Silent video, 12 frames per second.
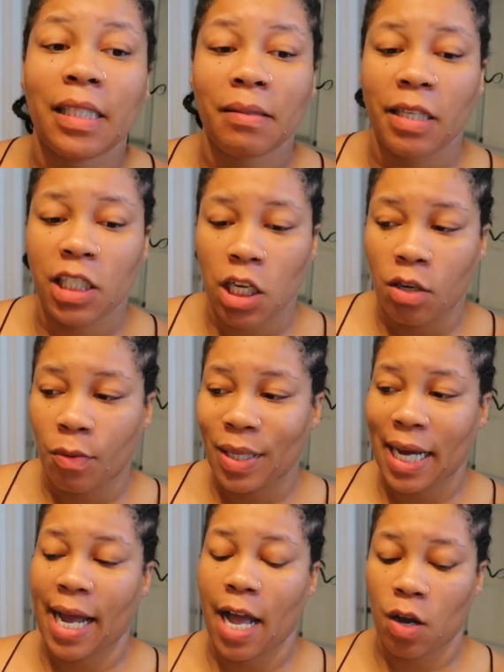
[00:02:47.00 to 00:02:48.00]
up, let y'all know
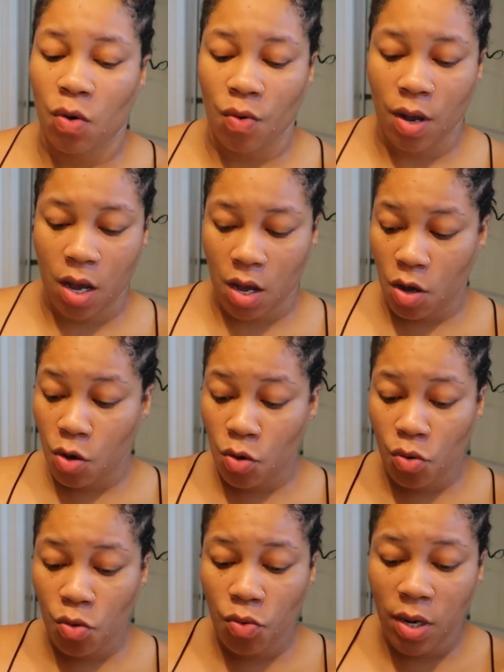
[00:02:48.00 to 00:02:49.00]
what I got going
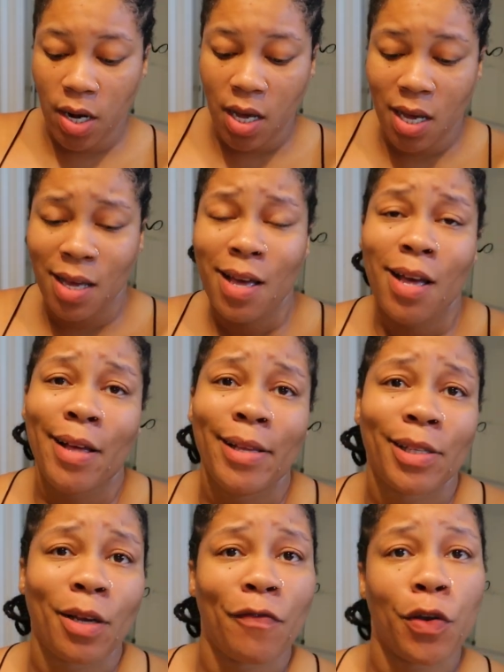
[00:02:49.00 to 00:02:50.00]
on.
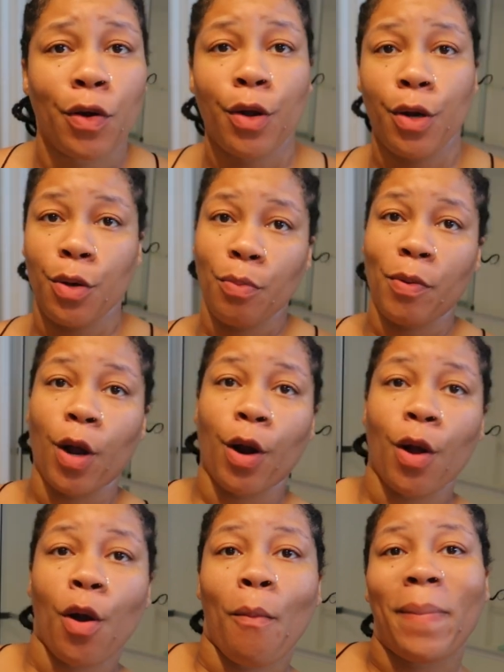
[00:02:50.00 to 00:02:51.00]
So if you're new,
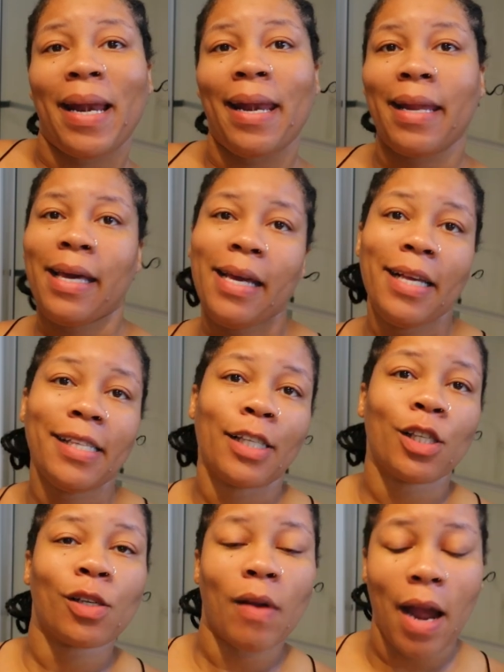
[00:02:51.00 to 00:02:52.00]
girl, please
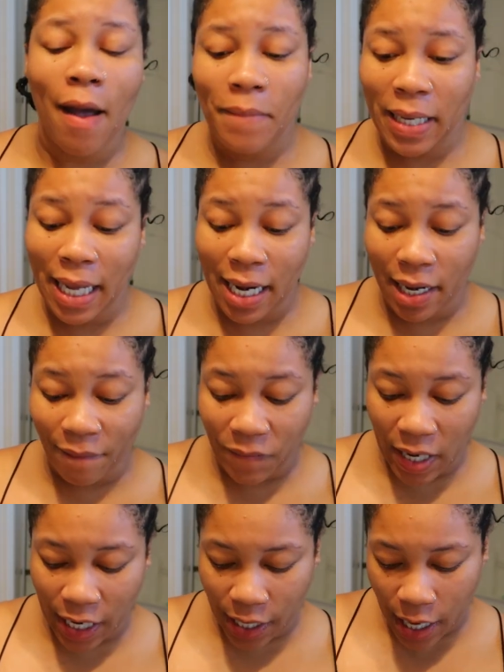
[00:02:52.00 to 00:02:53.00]
subscribe by the end of the
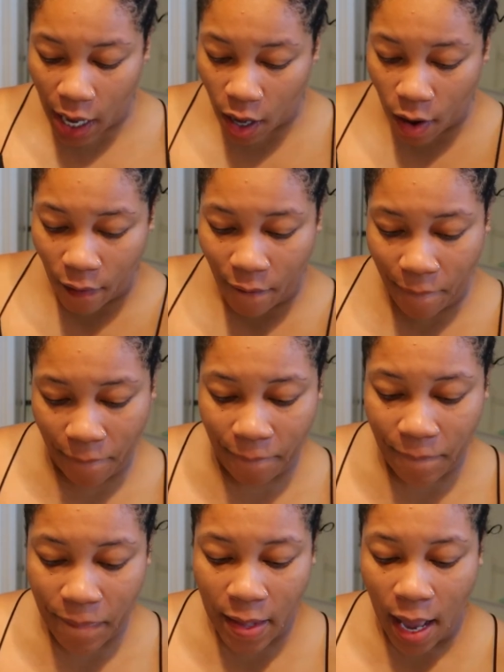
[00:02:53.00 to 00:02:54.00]
video.
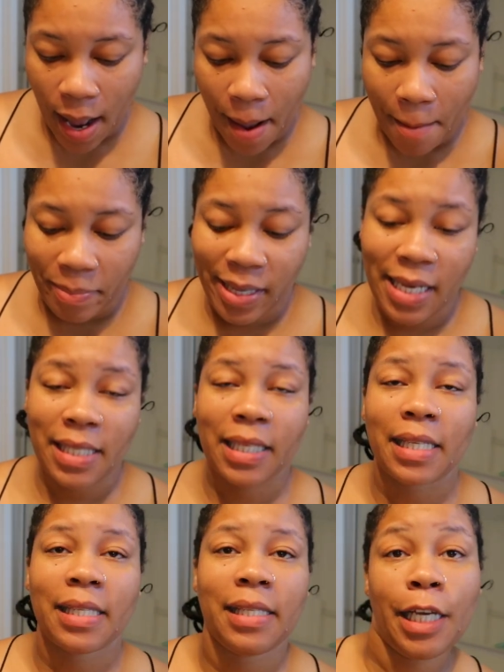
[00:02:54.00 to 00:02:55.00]
Please
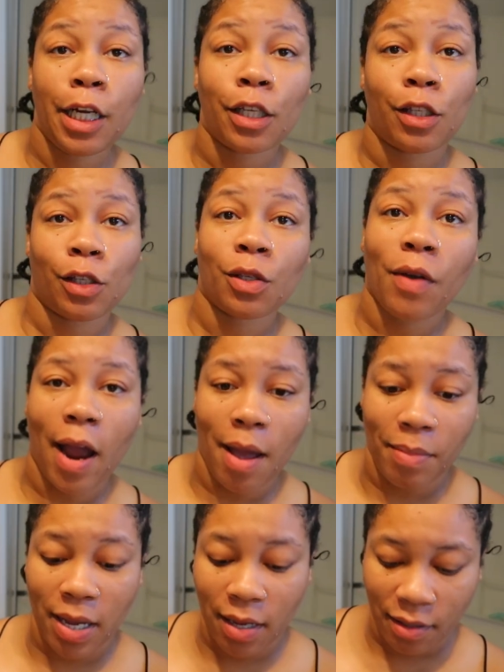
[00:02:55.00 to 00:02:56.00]
consider
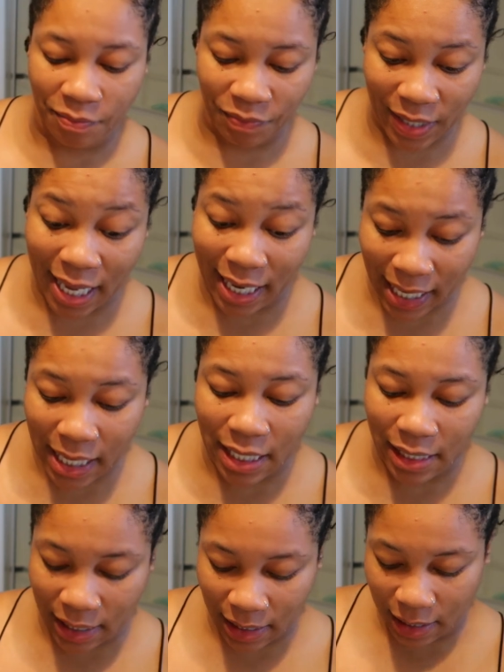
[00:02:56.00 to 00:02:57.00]
subscribing, at
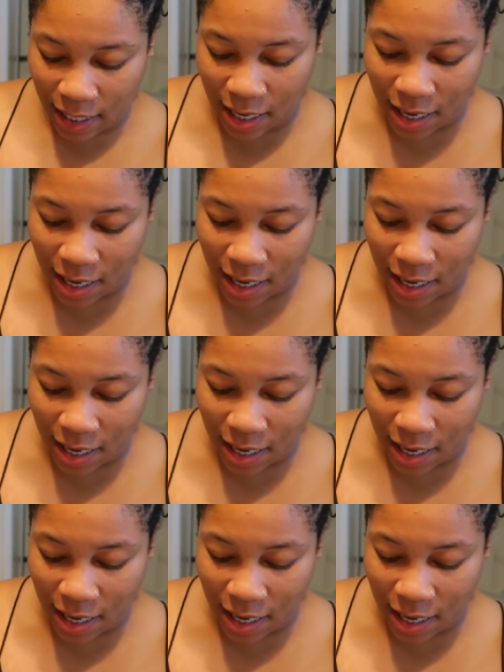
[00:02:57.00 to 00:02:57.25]
least.